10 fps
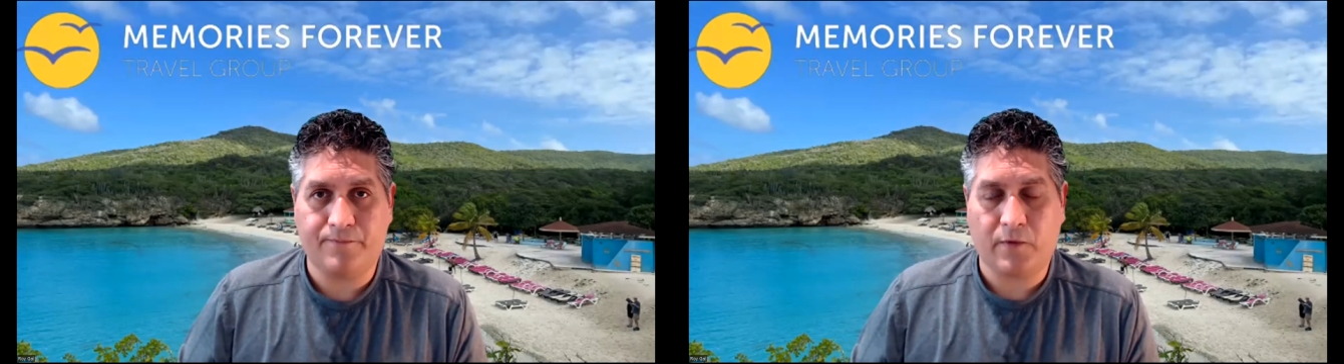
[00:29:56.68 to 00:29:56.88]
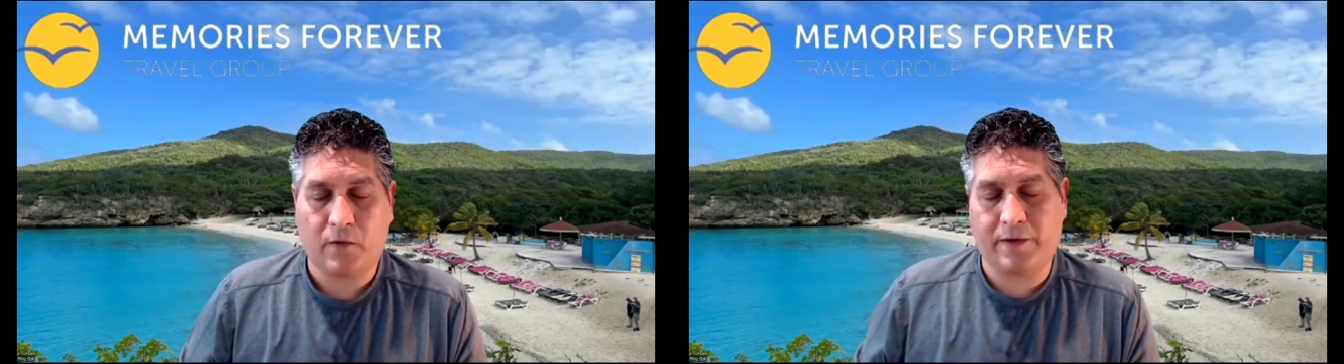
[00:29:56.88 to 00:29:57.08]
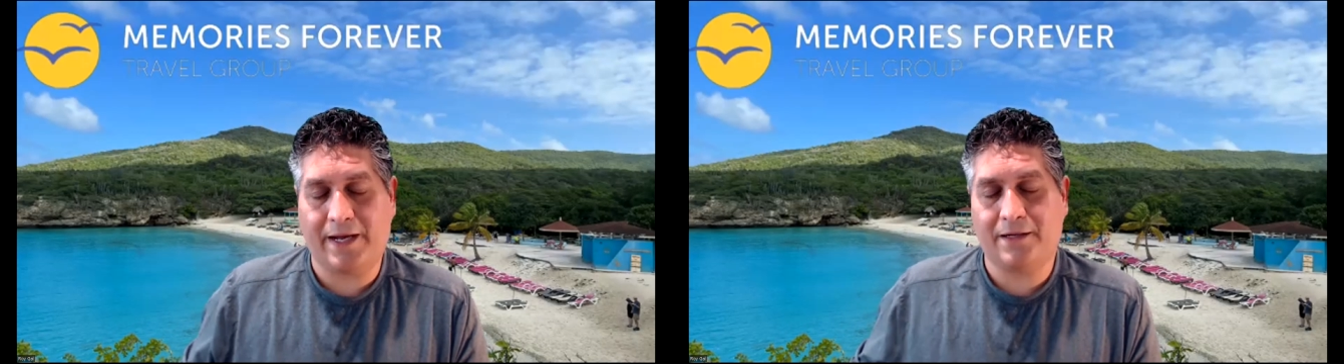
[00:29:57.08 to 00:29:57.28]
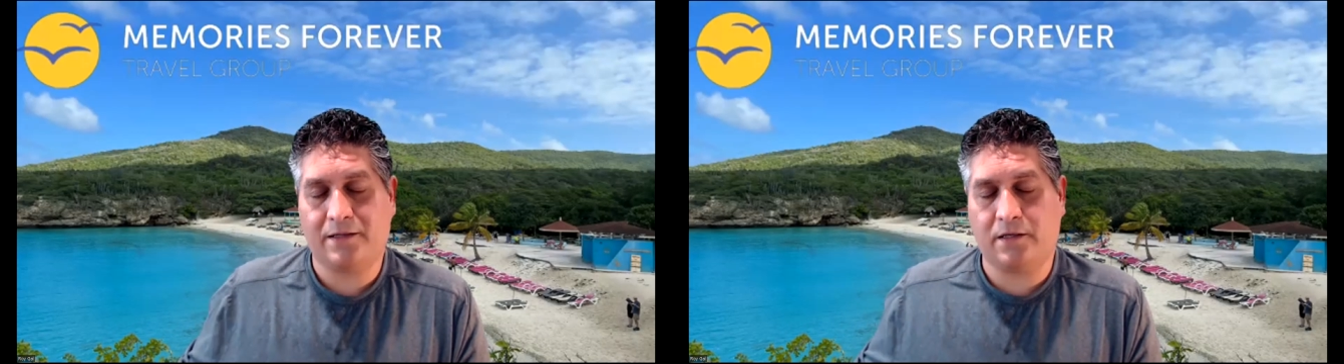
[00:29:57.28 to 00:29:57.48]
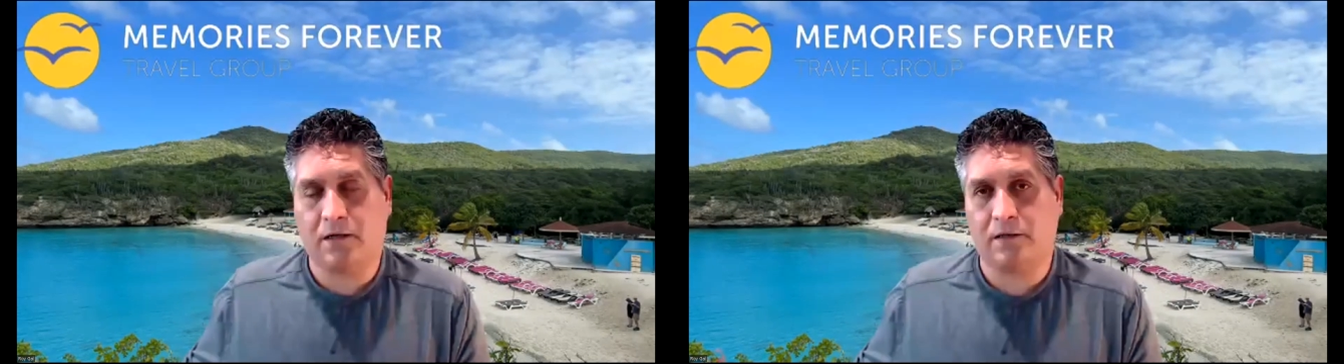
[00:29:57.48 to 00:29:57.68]
Okay.
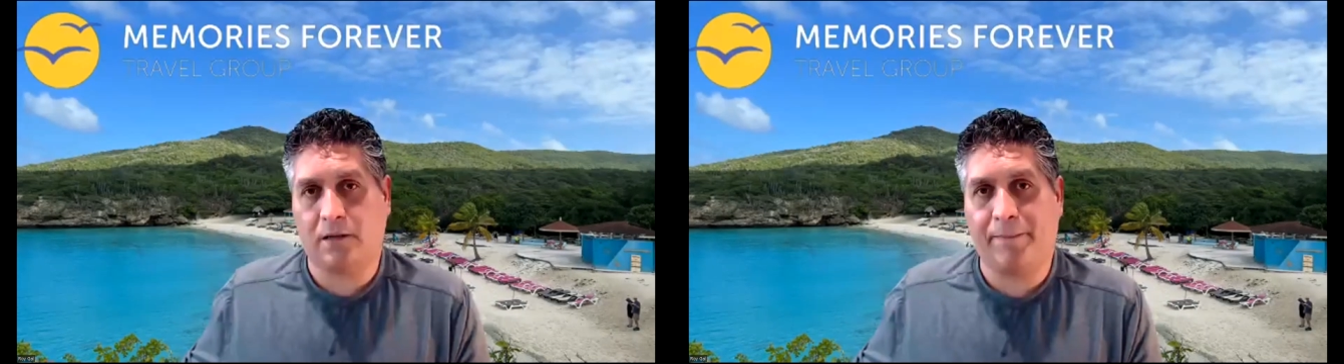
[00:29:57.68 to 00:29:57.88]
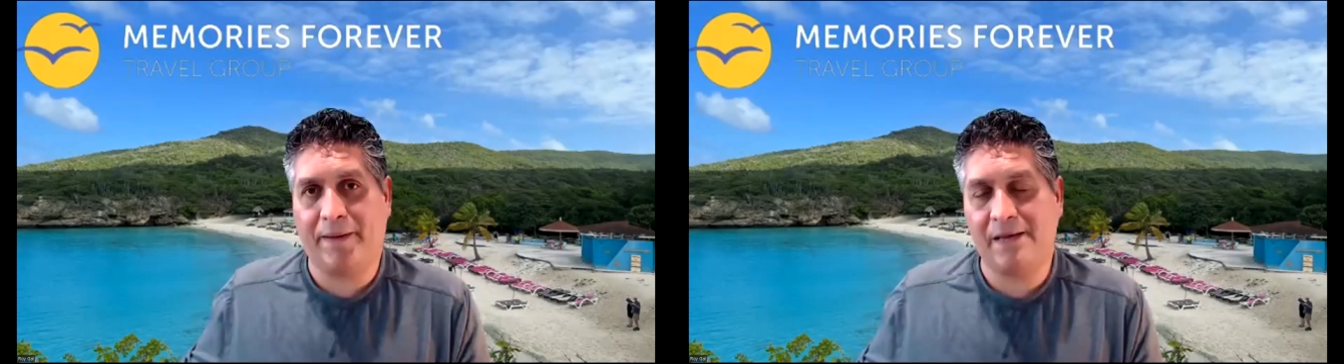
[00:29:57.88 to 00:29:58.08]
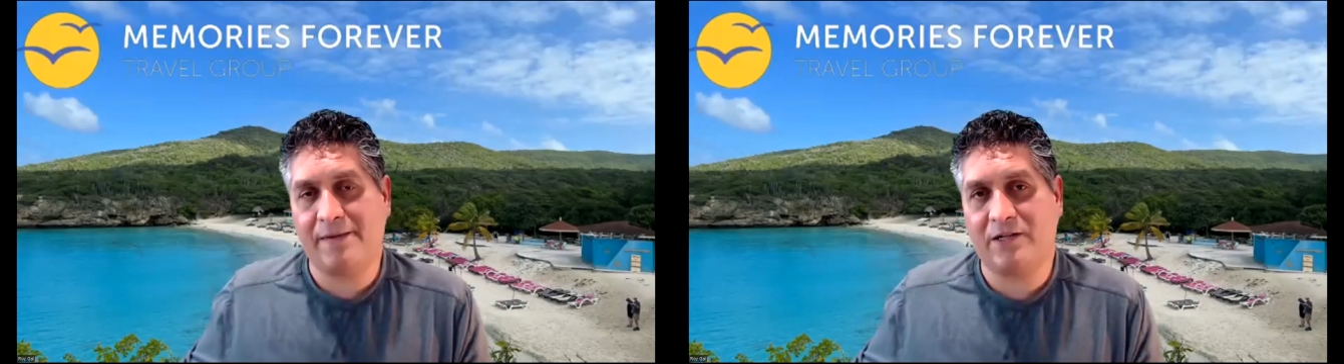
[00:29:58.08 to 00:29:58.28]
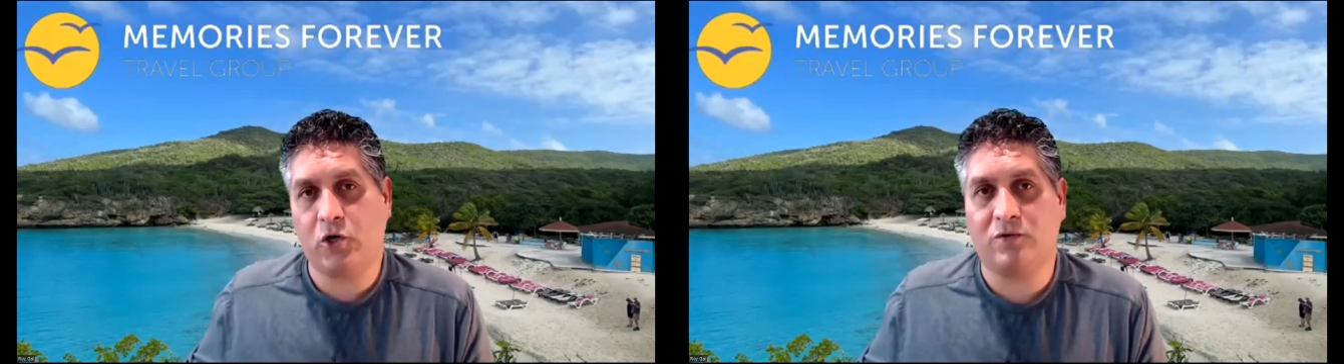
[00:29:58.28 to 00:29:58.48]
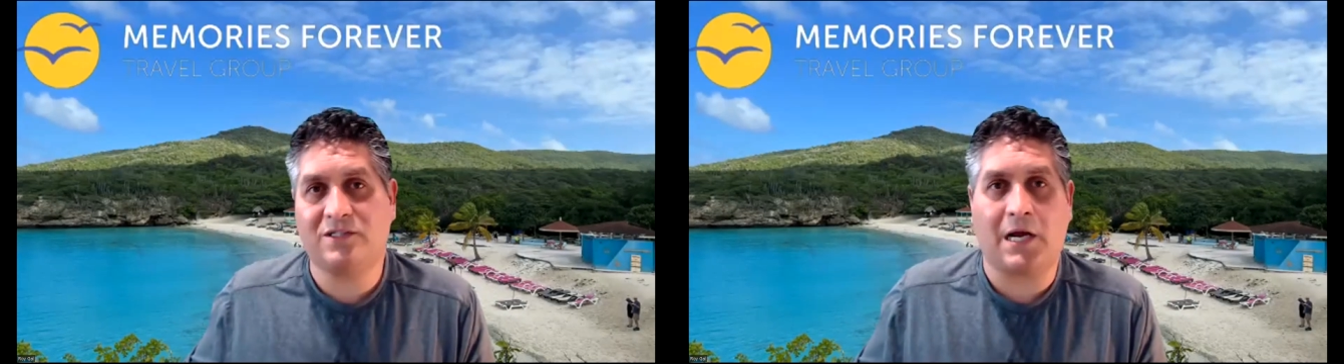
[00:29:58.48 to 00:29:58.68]
The payment
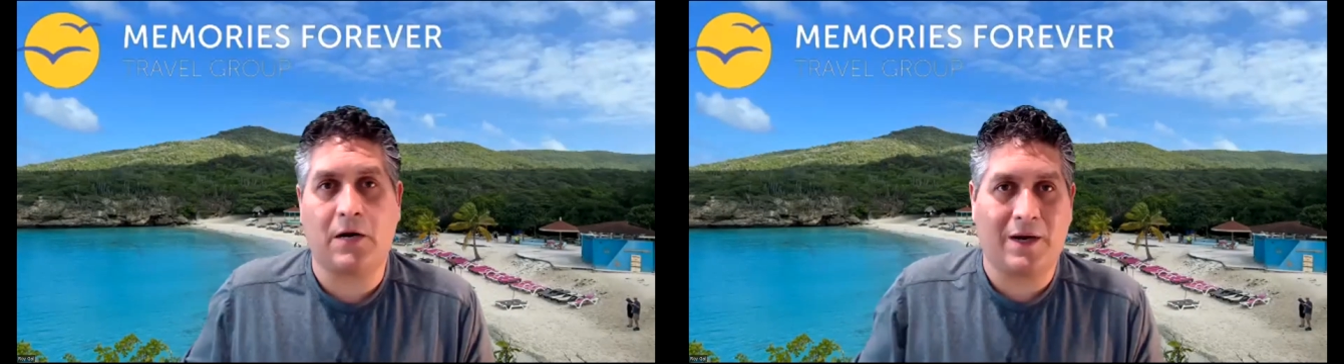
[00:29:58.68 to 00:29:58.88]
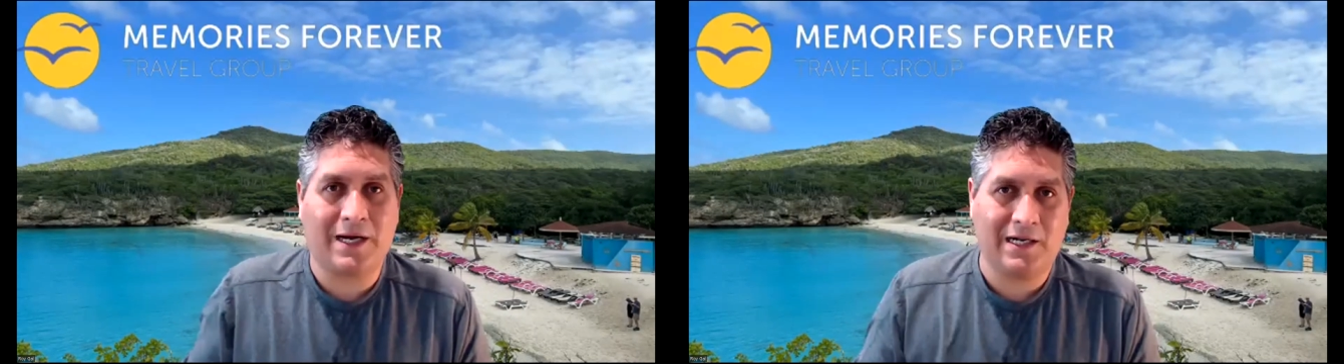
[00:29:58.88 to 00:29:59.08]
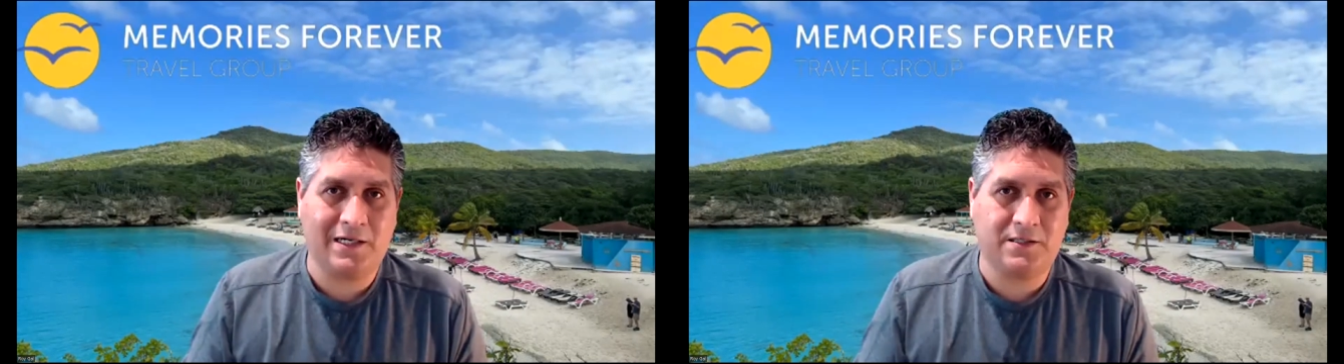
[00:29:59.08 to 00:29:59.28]
goes directly